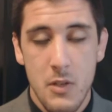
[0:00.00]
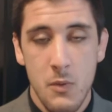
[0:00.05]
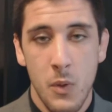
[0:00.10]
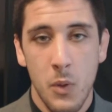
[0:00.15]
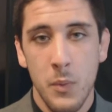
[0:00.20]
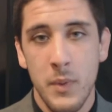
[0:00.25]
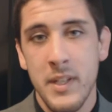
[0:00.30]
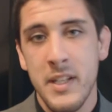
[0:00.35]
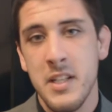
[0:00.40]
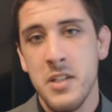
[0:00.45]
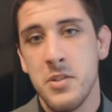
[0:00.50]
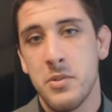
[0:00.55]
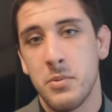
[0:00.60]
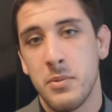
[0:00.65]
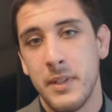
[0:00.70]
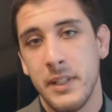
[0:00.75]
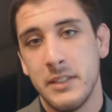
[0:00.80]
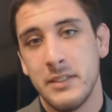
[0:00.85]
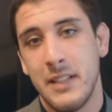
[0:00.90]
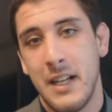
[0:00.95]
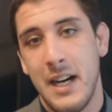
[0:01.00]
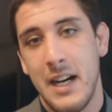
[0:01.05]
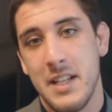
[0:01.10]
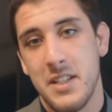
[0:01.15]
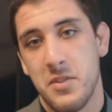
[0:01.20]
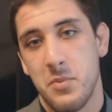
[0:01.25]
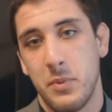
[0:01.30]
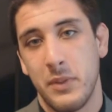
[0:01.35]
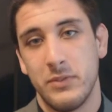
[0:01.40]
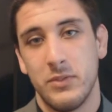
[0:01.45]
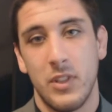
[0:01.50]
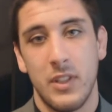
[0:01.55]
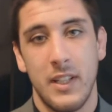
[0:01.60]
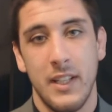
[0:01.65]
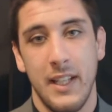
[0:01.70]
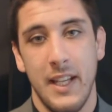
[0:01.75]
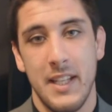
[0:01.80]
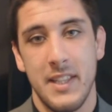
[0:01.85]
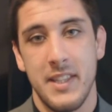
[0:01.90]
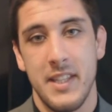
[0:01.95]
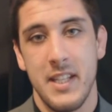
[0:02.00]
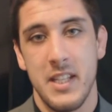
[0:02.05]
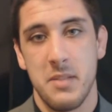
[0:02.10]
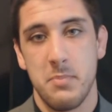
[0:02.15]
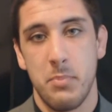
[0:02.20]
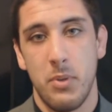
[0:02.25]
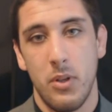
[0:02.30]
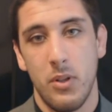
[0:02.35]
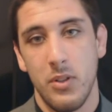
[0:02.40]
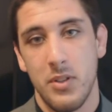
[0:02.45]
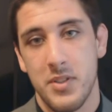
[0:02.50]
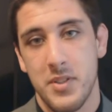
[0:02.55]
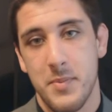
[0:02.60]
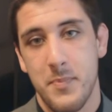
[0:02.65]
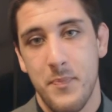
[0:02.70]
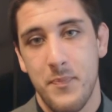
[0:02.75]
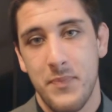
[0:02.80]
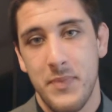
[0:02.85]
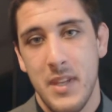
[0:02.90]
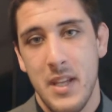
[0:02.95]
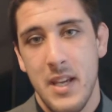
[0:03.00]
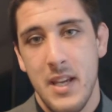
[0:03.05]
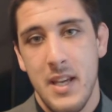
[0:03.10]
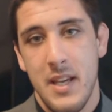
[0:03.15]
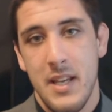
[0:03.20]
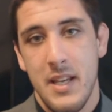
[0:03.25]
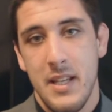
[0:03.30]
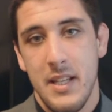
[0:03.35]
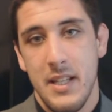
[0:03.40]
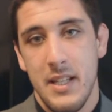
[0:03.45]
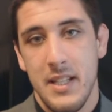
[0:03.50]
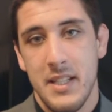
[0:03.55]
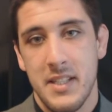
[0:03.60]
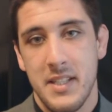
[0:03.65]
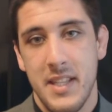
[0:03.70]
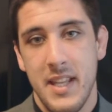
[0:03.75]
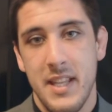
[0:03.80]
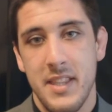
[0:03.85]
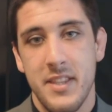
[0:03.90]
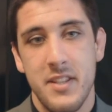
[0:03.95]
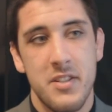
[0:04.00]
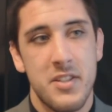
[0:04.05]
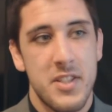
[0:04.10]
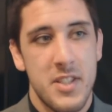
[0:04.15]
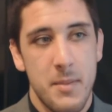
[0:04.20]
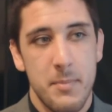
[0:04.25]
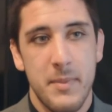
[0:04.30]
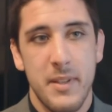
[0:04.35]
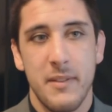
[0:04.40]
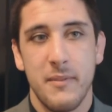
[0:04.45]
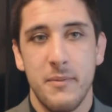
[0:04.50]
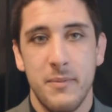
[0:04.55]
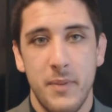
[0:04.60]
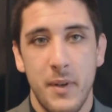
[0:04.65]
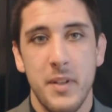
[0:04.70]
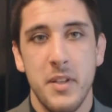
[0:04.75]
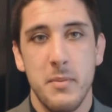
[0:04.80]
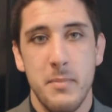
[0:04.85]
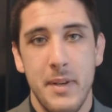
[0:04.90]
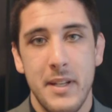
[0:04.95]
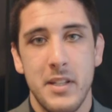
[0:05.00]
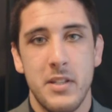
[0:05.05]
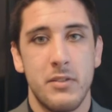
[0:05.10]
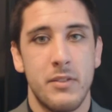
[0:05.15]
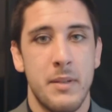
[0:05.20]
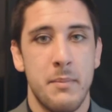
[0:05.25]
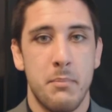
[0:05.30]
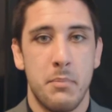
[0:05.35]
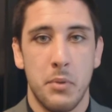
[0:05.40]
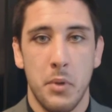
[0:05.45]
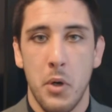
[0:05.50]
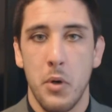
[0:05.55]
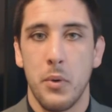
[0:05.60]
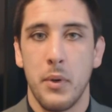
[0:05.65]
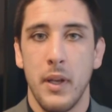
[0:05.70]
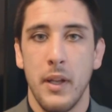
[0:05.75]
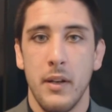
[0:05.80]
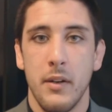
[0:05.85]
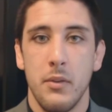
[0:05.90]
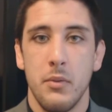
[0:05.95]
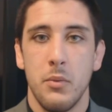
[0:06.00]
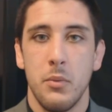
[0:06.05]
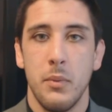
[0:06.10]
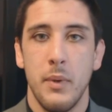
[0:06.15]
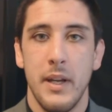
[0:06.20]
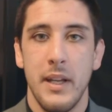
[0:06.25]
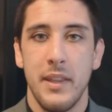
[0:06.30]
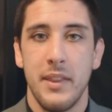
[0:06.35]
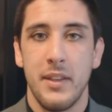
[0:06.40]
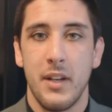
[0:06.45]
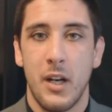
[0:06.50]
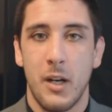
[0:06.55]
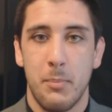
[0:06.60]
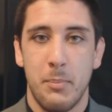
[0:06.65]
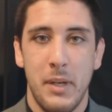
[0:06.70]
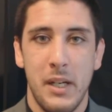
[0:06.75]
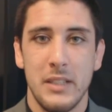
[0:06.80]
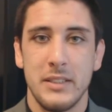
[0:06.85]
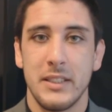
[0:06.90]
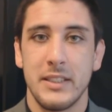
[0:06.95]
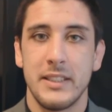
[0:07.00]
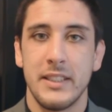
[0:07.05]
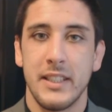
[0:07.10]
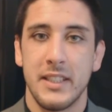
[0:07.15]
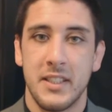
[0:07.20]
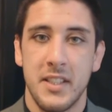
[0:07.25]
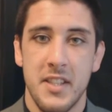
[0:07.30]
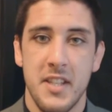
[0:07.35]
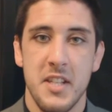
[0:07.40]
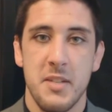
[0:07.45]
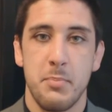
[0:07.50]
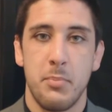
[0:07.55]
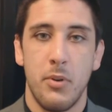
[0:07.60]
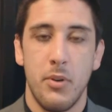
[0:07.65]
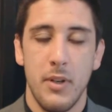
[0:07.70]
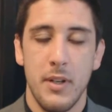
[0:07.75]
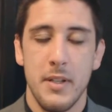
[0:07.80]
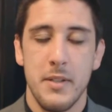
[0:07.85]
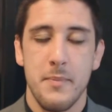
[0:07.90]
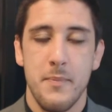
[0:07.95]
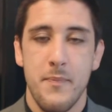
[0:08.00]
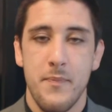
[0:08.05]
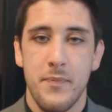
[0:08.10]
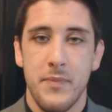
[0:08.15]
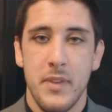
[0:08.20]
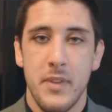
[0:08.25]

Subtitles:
What we need to realize when looking at these polls is that there's something fundamentally broken with our politics at this point.